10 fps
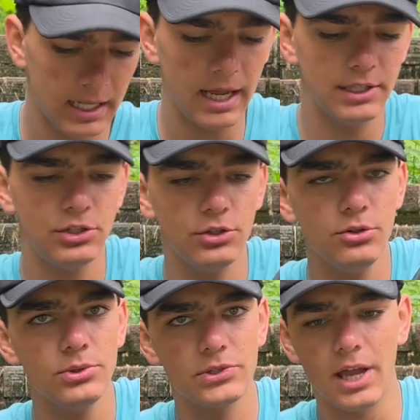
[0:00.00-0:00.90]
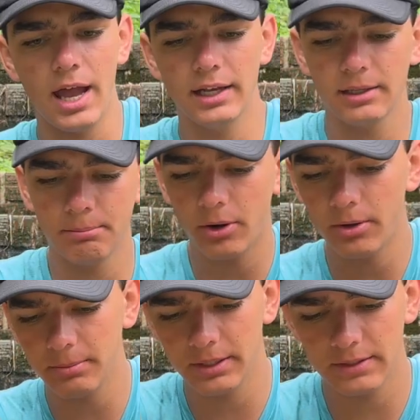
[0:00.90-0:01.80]
It had 2 side
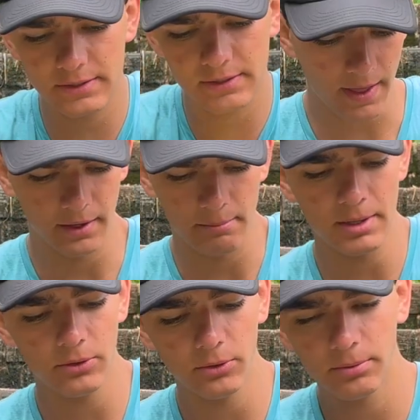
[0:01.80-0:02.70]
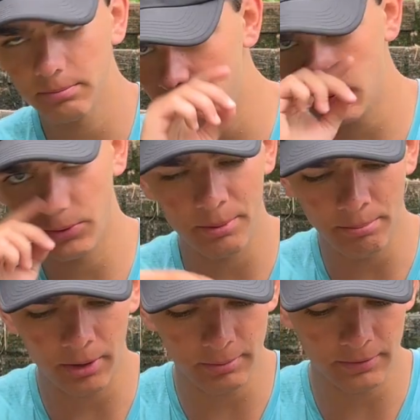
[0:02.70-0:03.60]
compartments and then a middle compartment